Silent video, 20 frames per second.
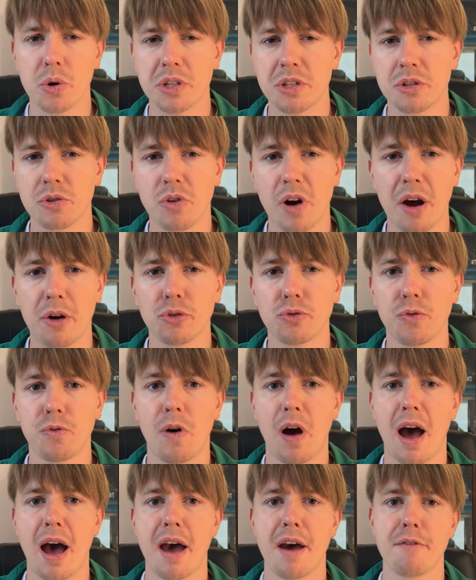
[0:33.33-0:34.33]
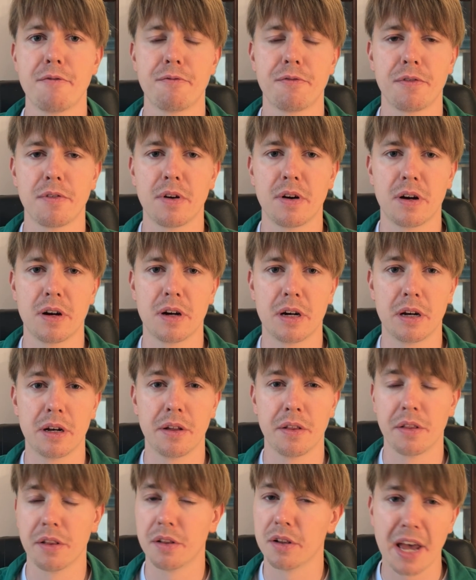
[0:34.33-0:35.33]
it's round 5,
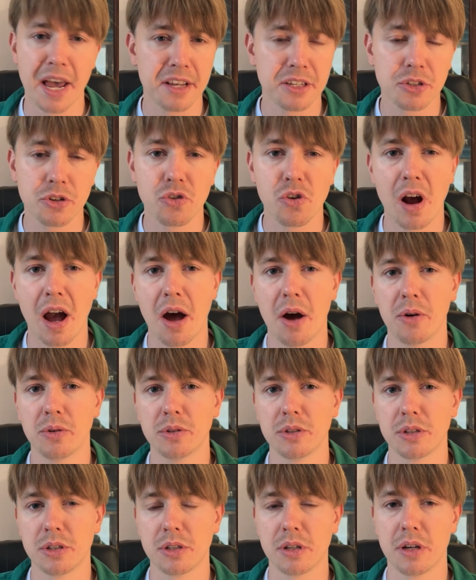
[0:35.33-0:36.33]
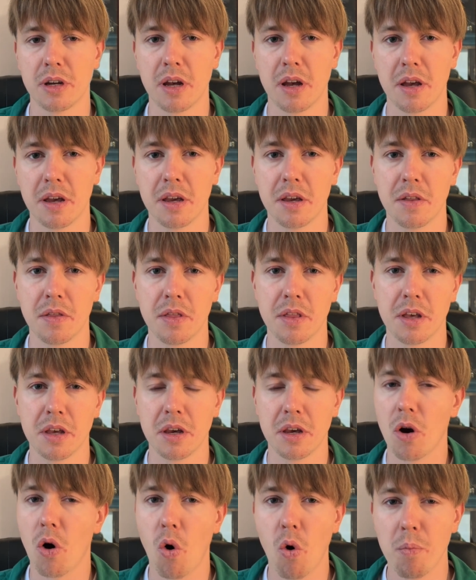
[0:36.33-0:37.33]
the last round in
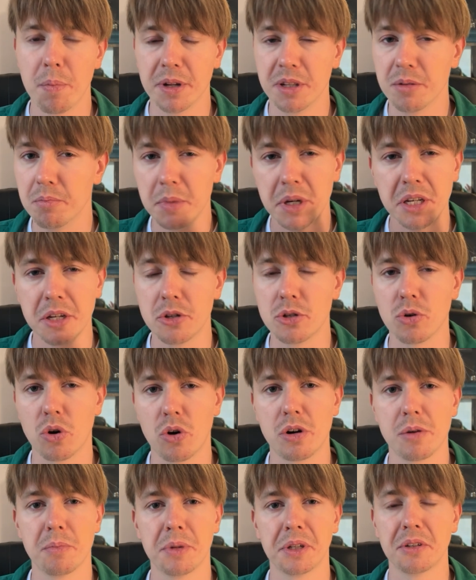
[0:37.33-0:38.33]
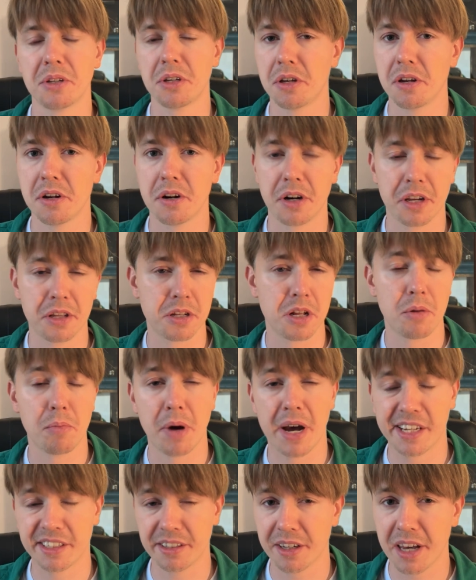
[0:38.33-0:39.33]
the open mini tournament here in
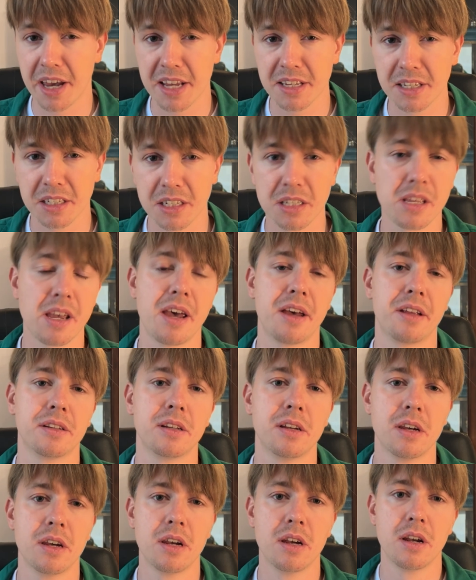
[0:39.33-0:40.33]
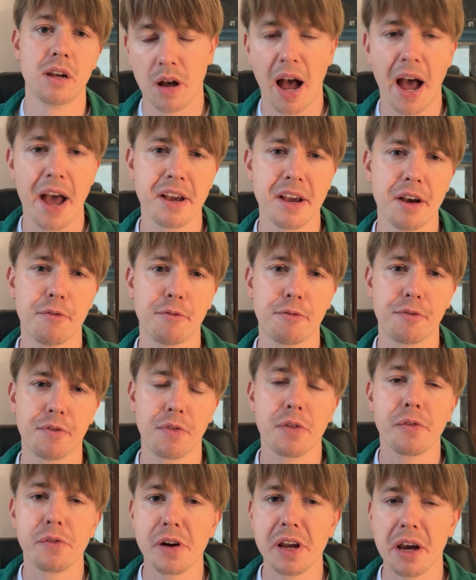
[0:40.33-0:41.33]
Almaty, Kazakhstan. I have
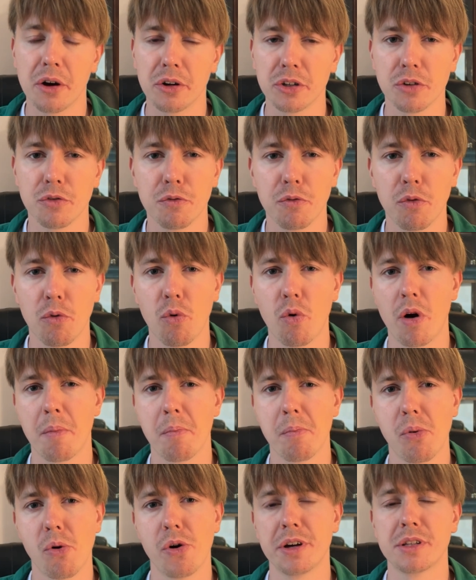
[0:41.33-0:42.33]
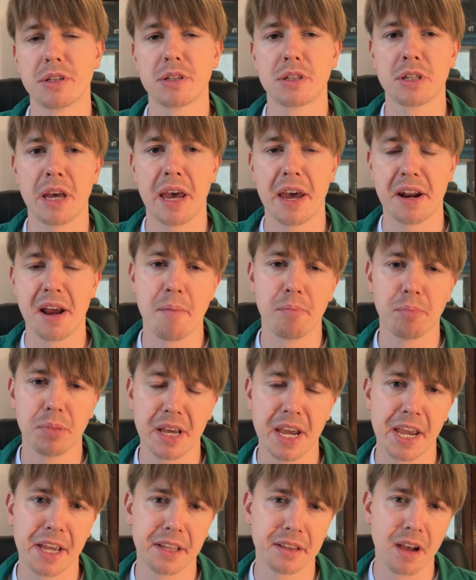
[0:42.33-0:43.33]
3 out of 4 points and I'm
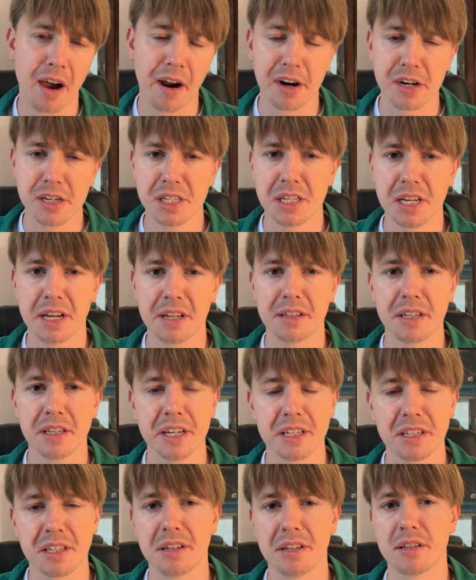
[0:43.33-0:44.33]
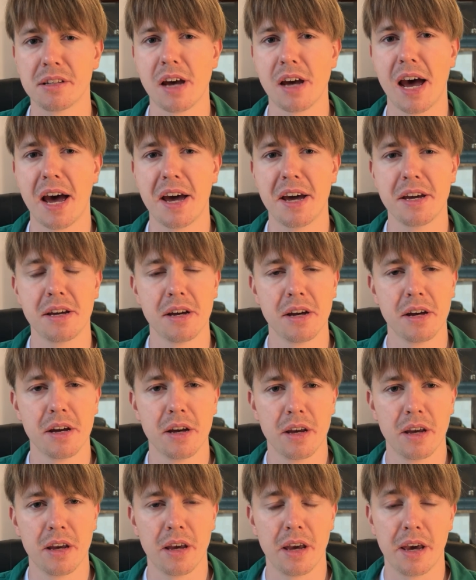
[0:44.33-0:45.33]
playing Arsen Yesentai,
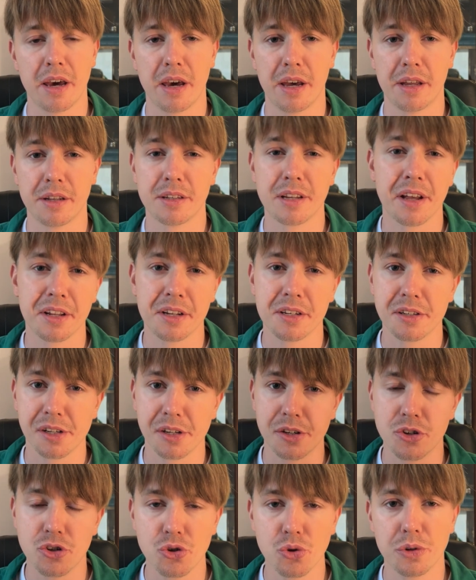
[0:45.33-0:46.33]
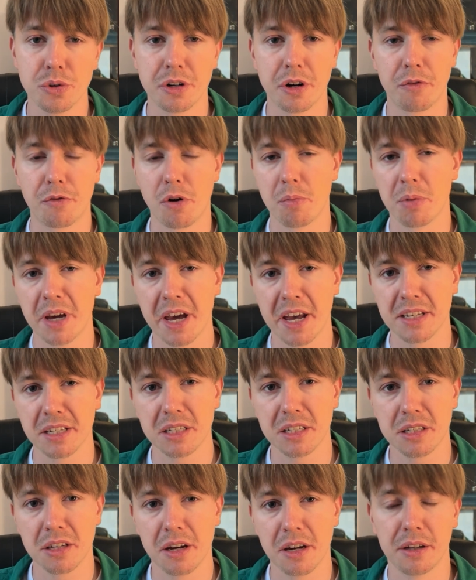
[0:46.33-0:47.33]
a talented junior from
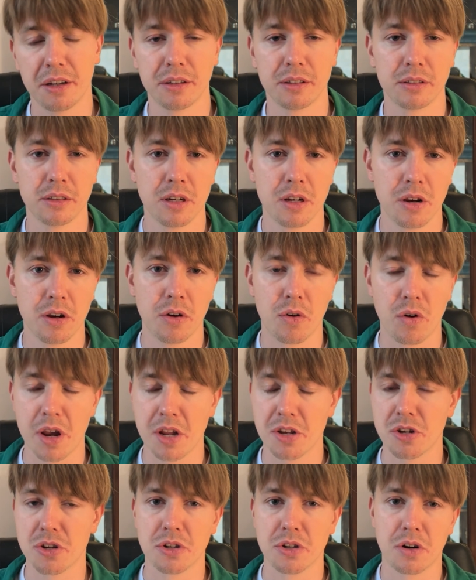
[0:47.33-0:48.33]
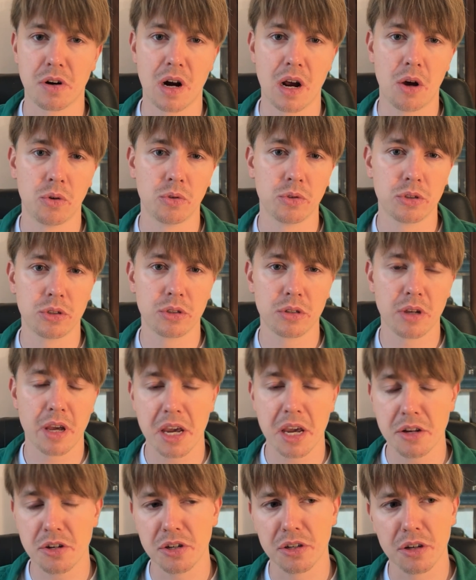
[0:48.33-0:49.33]
Kazakhstan, rated around
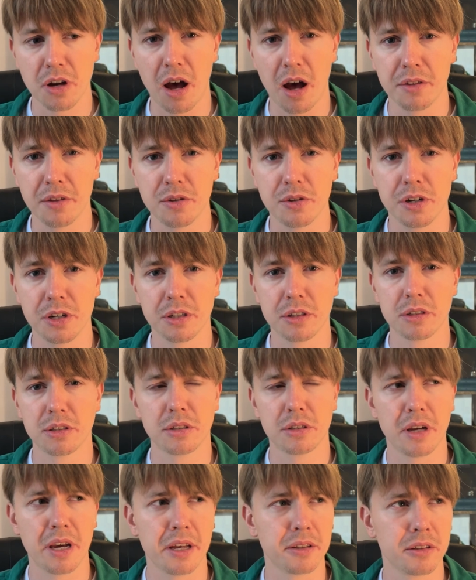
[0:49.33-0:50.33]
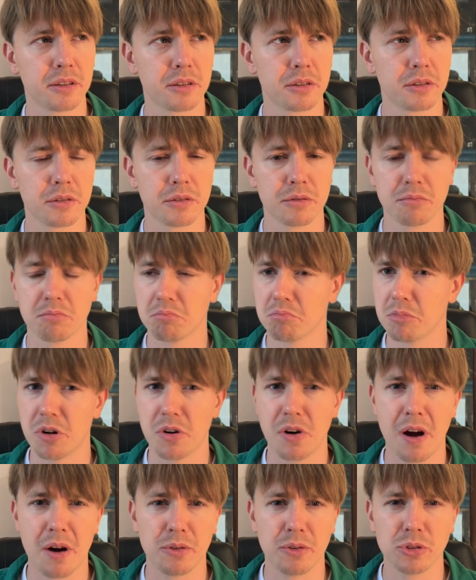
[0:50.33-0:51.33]
1800 at
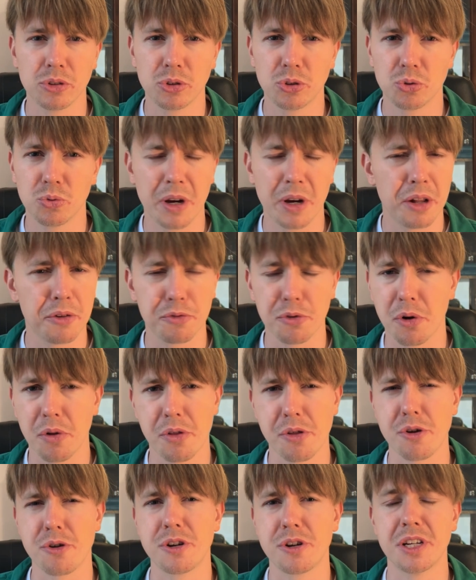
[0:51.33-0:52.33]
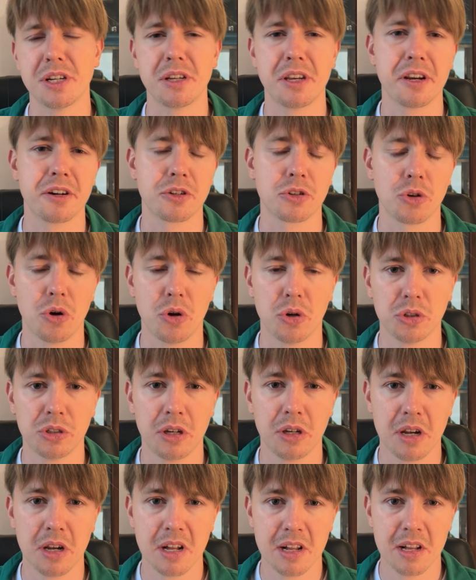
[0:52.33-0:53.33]
around 12 or 13 years old.
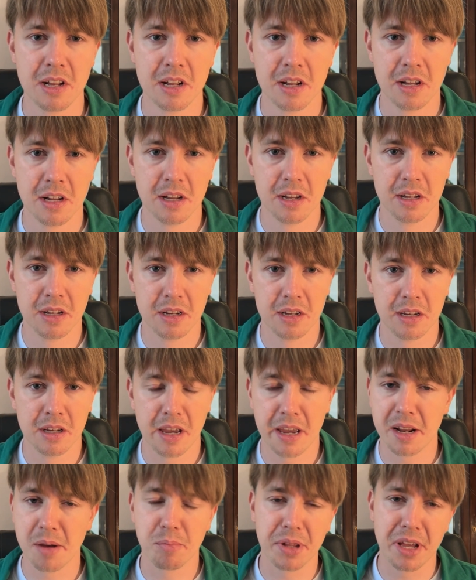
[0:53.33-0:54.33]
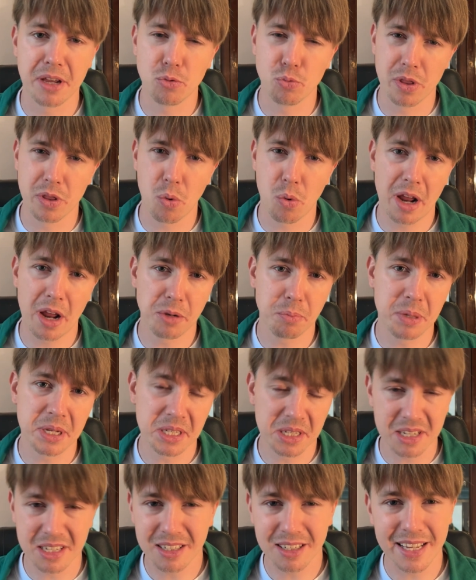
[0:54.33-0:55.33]
And I'm playing with the white
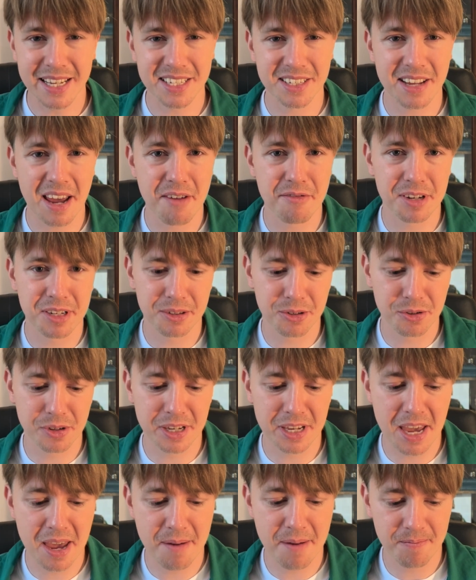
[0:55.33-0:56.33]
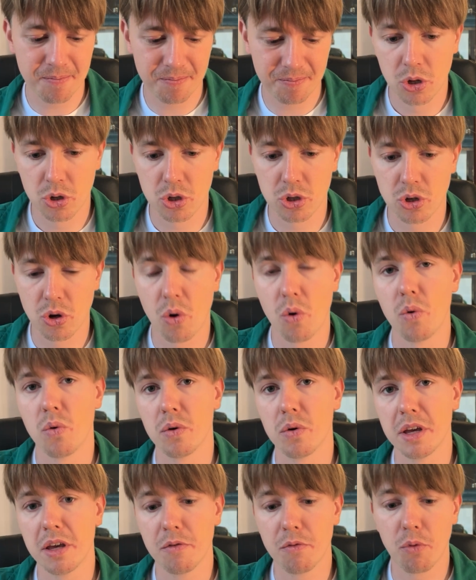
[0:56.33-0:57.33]
pieces. Let's dive into the game.
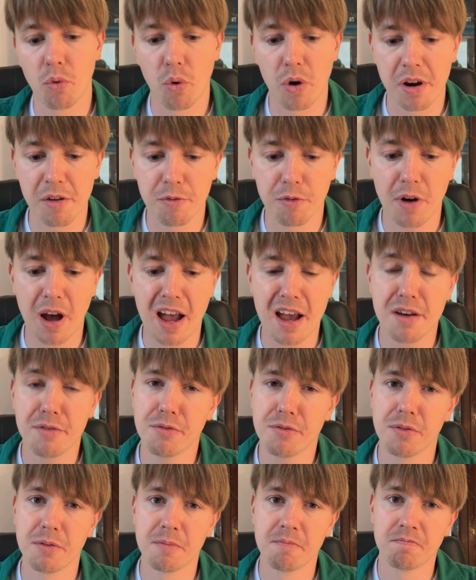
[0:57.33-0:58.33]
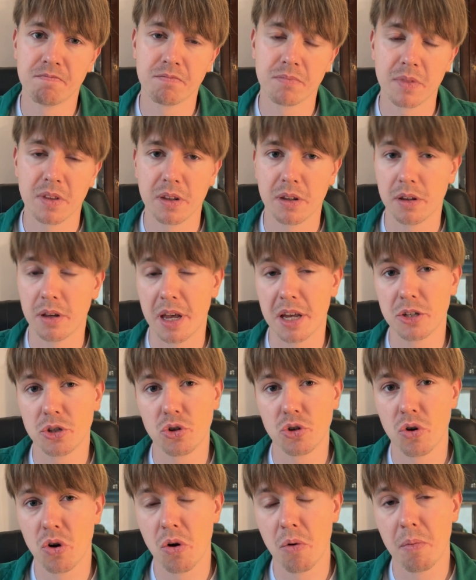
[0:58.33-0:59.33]
So e4, e5. As
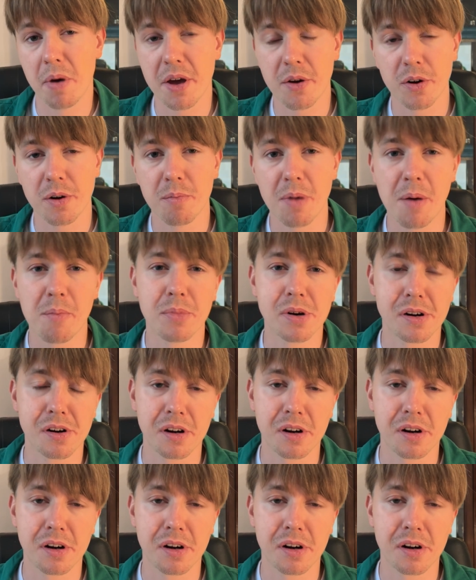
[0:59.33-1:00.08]
you may remember,